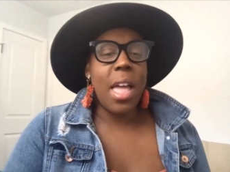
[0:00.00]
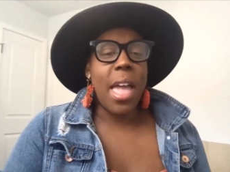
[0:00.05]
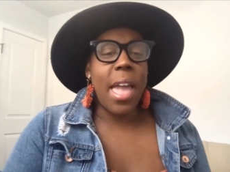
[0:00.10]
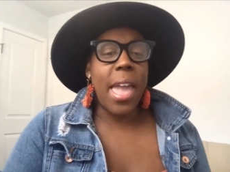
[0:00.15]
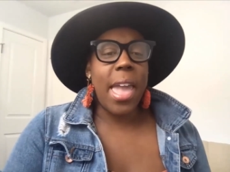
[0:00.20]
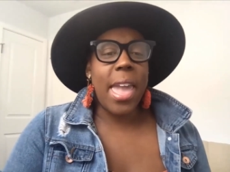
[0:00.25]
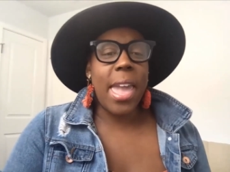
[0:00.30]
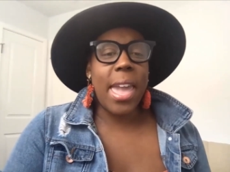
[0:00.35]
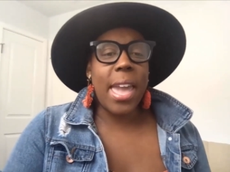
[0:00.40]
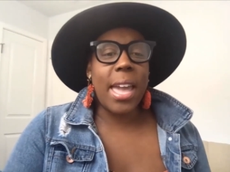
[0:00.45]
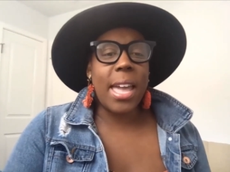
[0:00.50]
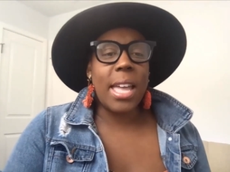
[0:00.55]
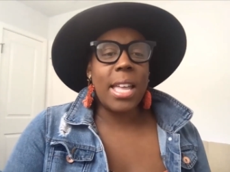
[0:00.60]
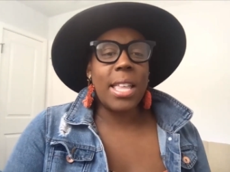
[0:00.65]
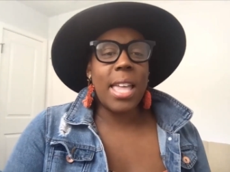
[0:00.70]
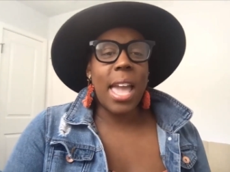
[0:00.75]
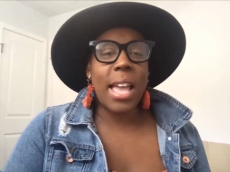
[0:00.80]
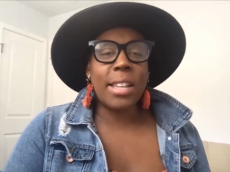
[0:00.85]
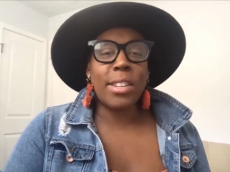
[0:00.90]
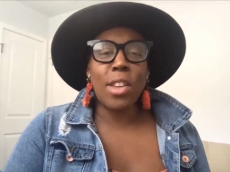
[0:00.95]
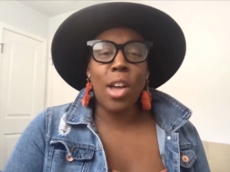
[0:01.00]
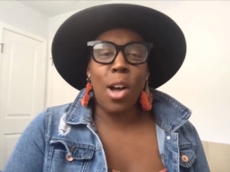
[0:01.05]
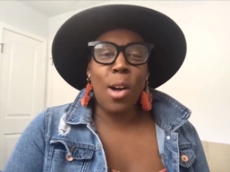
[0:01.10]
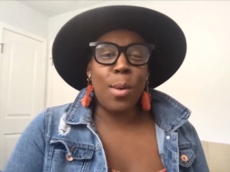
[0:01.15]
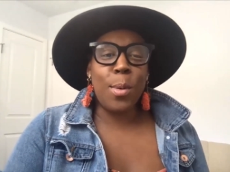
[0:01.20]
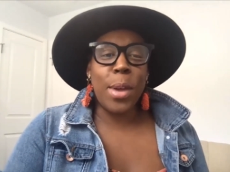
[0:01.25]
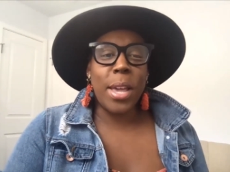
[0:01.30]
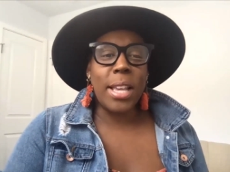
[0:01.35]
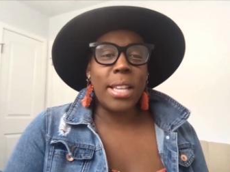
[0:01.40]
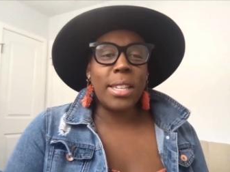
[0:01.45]
And as
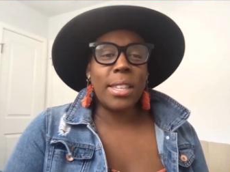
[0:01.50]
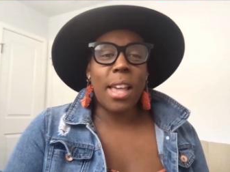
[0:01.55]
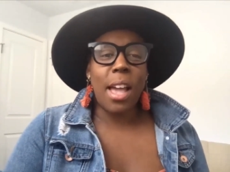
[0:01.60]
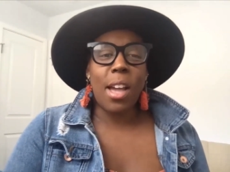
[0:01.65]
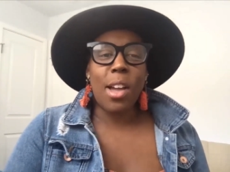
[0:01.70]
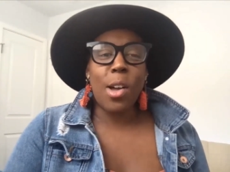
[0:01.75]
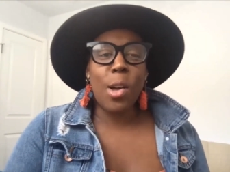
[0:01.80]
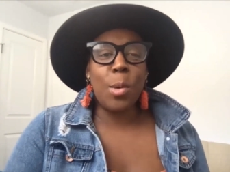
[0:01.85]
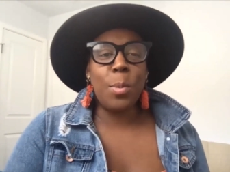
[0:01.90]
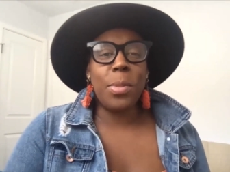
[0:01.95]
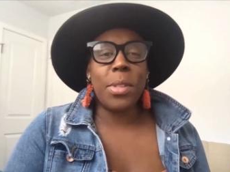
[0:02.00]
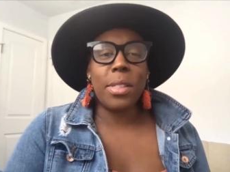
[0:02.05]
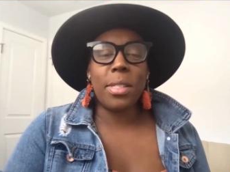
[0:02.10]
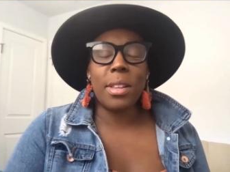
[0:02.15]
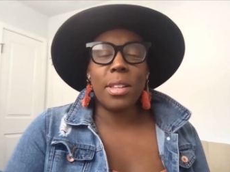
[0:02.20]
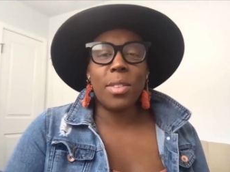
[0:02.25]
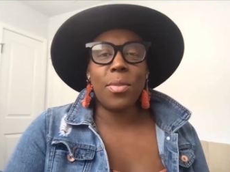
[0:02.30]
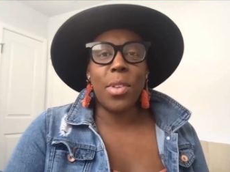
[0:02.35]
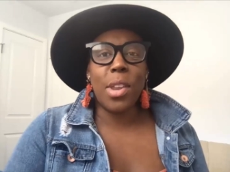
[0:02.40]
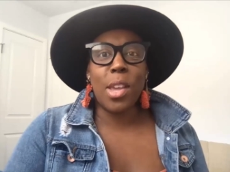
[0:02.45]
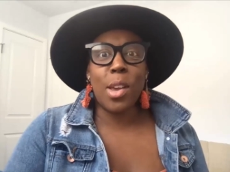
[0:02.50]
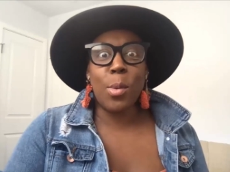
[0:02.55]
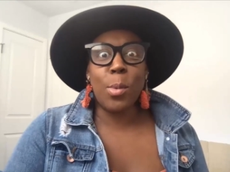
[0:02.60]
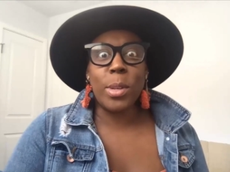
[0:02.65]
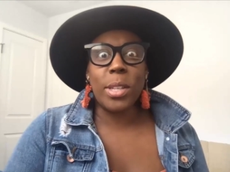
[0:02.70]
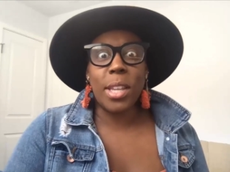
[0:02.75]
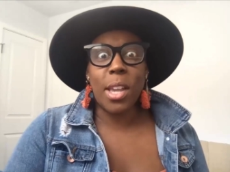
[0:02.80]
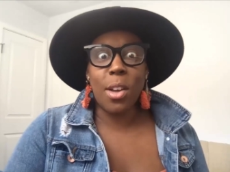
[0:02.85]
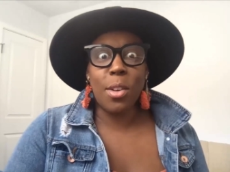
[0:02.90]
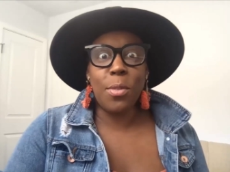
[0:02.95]
always, I hope that this video was
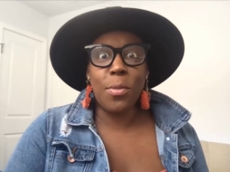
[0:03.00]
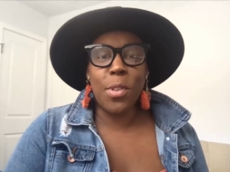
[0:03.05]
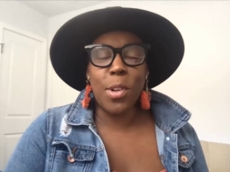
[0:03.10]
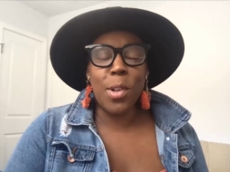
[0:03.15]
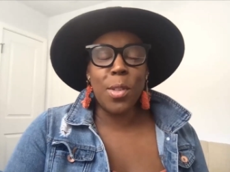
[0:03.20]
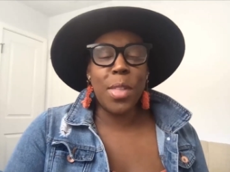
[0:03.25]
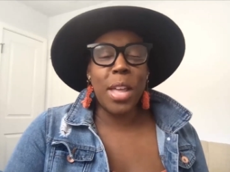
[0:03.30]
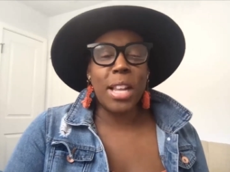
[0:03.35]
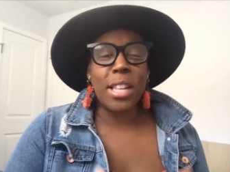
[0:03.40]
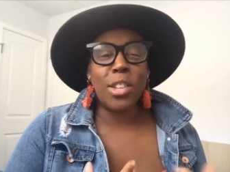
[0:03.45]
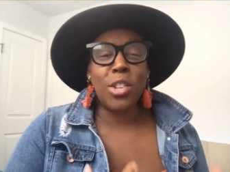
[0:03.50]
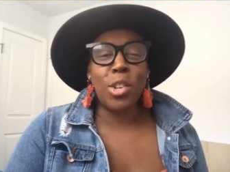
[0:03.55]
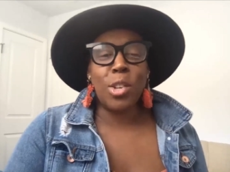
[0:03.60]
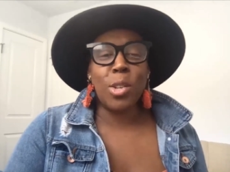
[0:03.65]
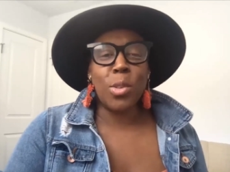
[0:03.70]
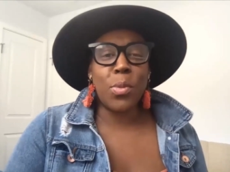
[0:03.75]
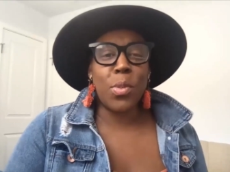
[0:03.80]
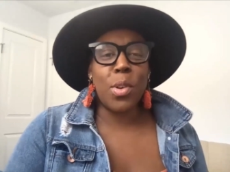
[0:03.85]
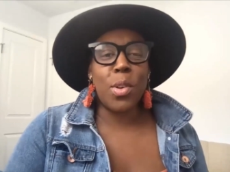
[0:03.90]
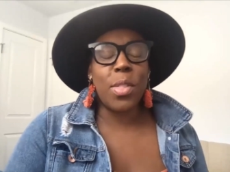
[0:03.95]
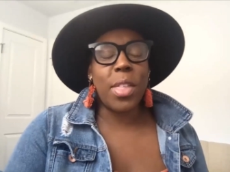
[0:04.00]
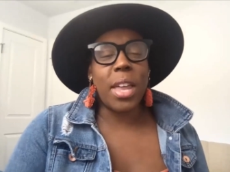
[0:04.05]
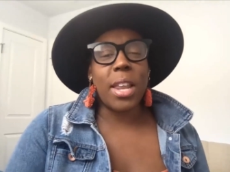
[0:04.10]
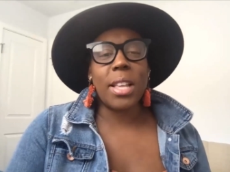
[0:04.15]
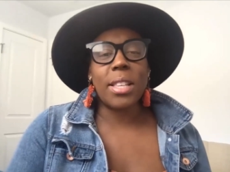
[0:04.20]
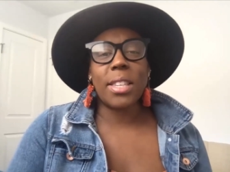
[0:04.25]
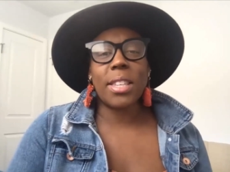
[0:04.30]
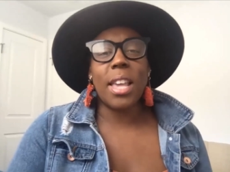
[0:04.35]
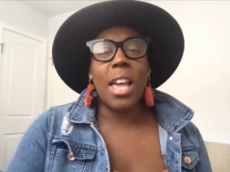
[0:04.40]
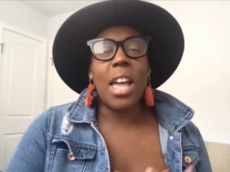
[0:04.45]
helpful, that it's useful, that it's